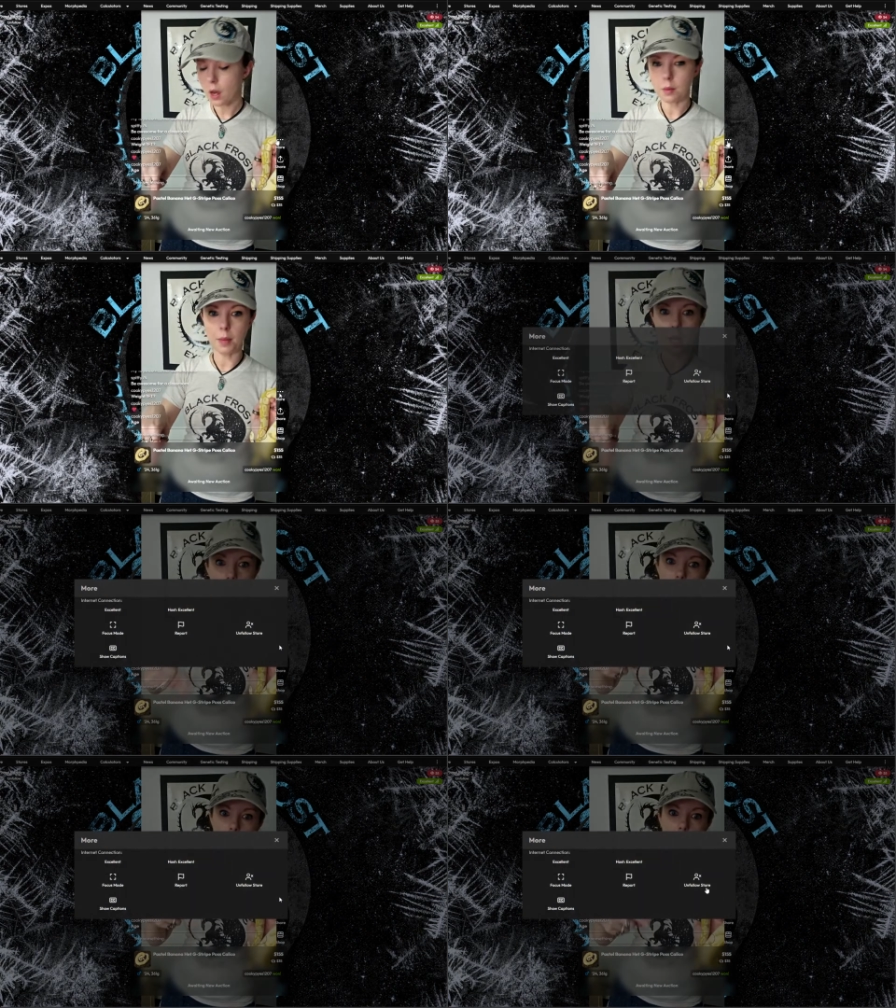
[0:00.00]
Man, I
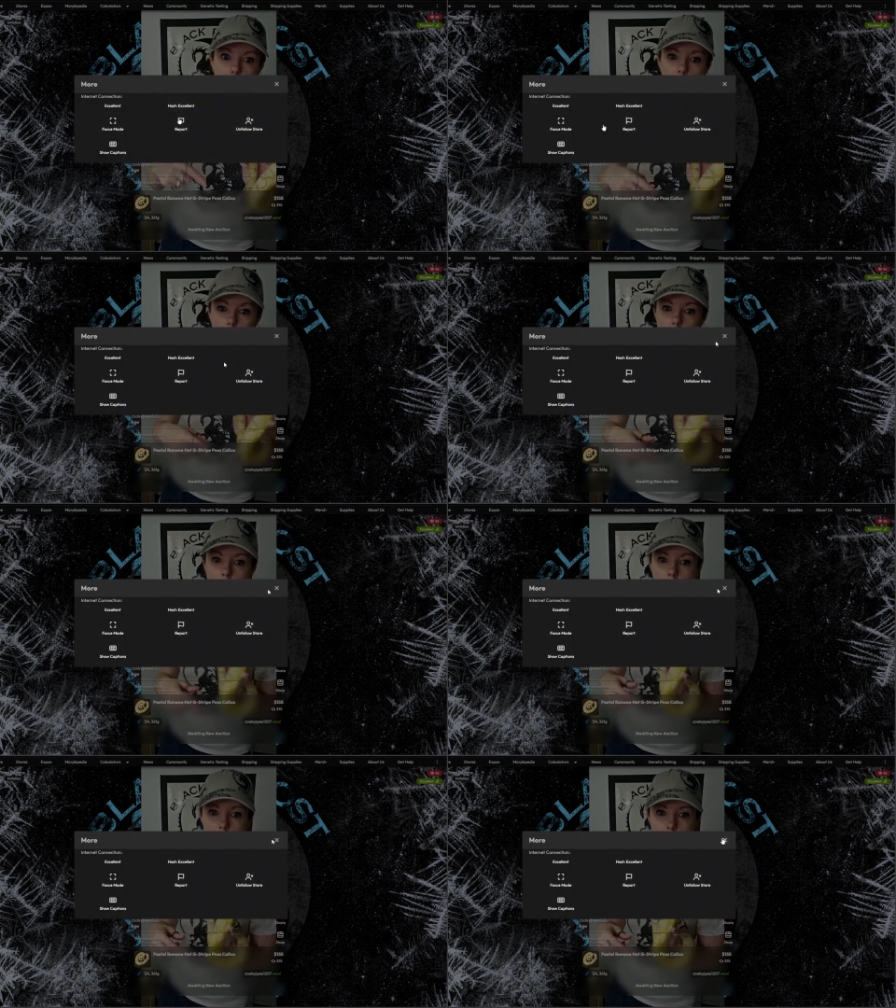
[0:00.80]
didn't update his weight
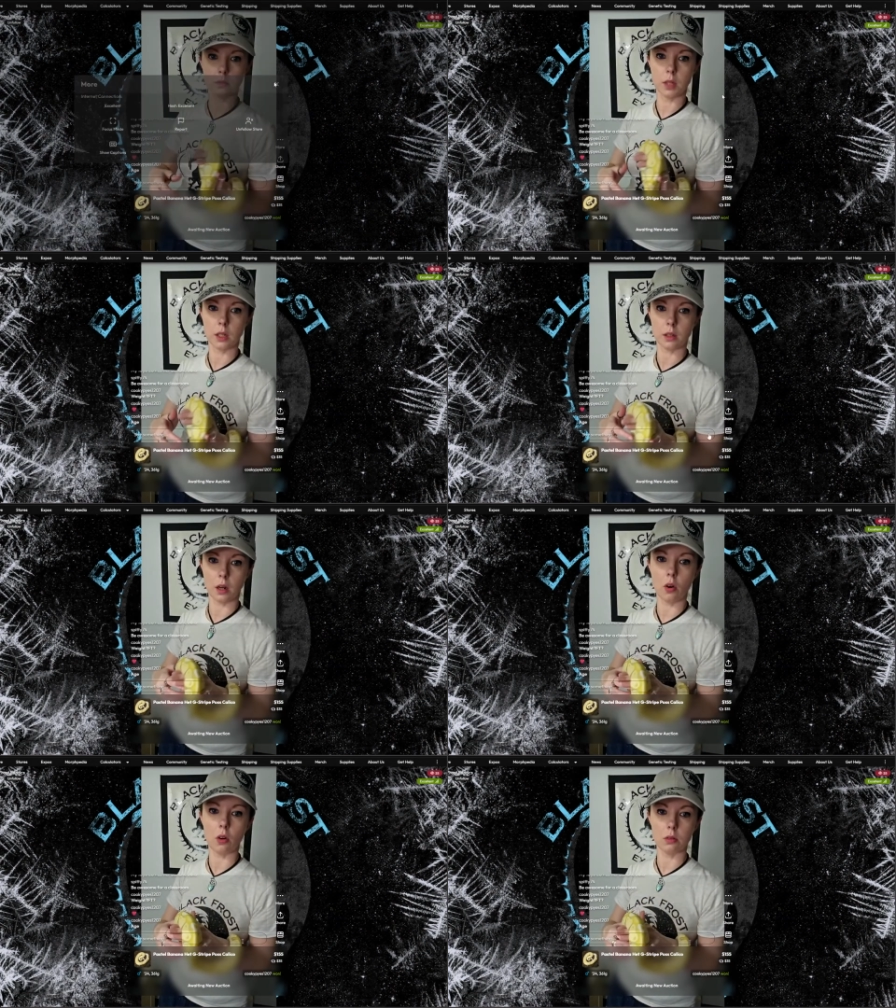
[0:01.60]
like at
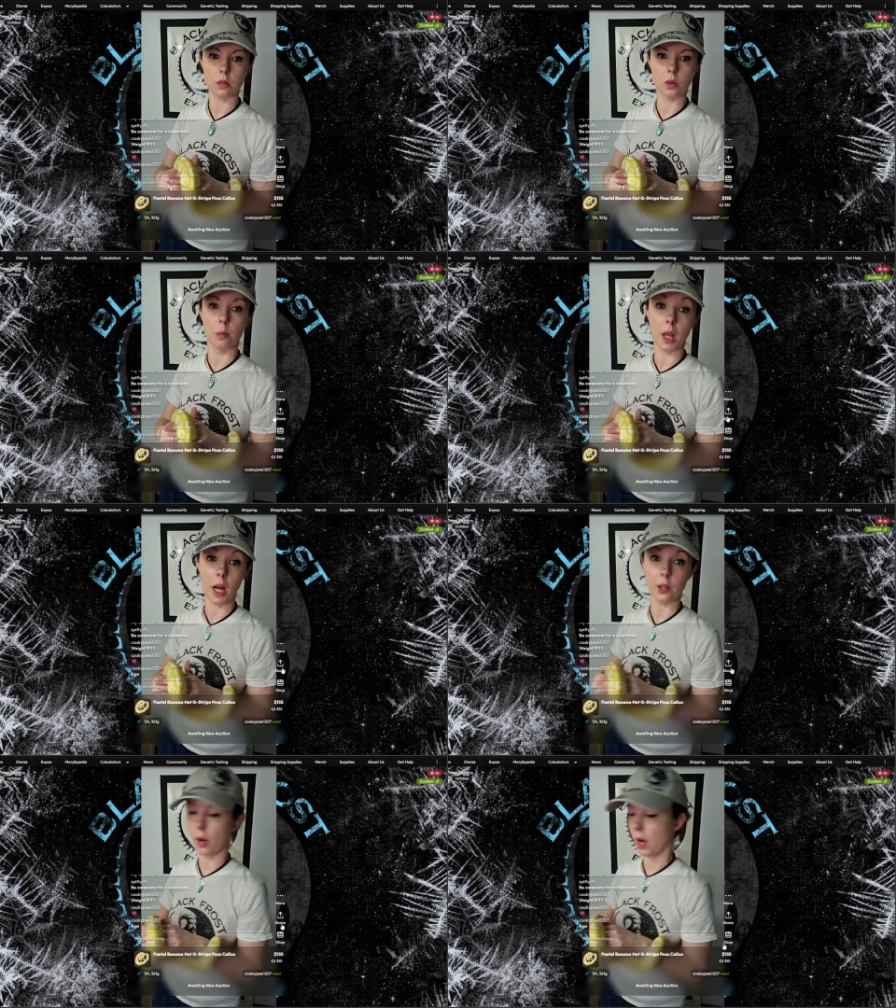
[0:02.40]
all, so I'm glad
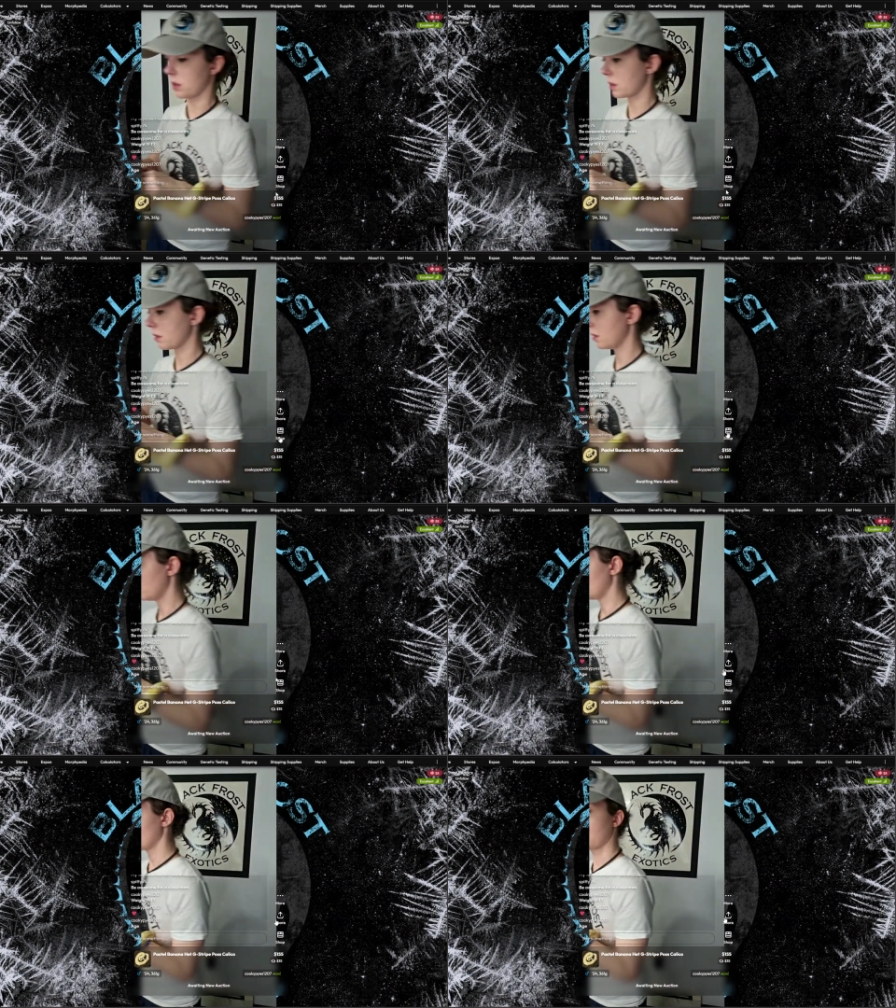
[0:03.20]
you asked,
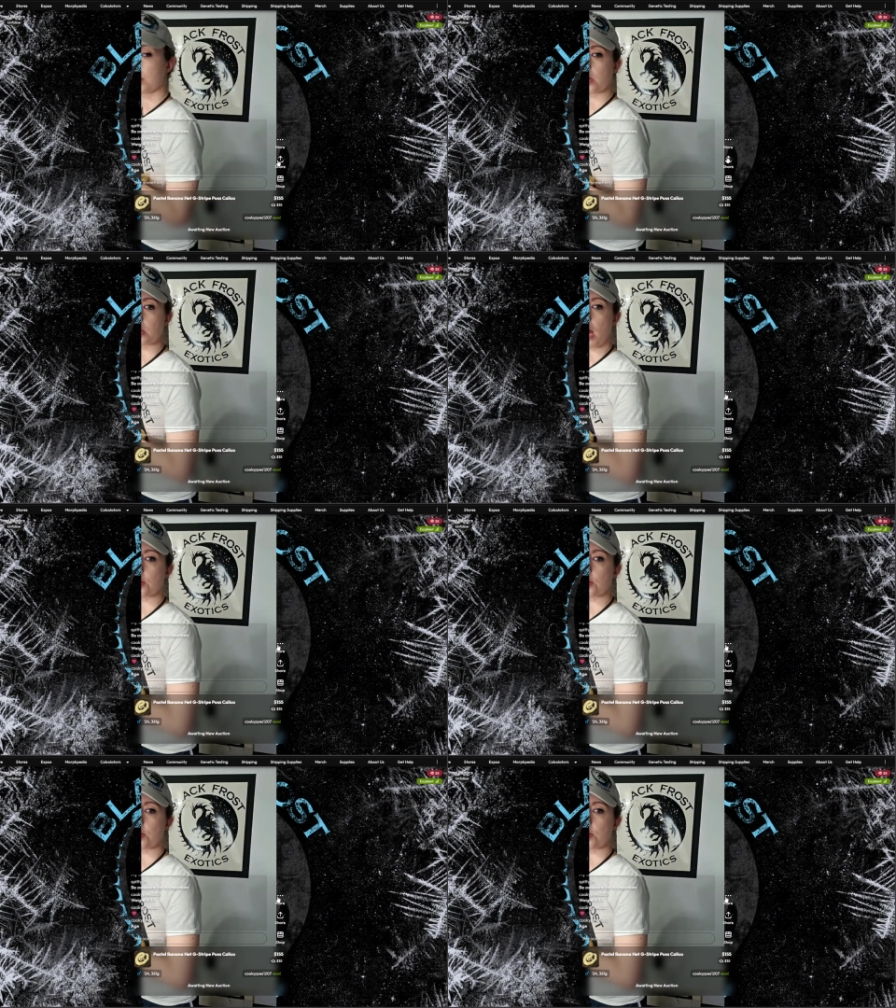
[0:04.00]
because his last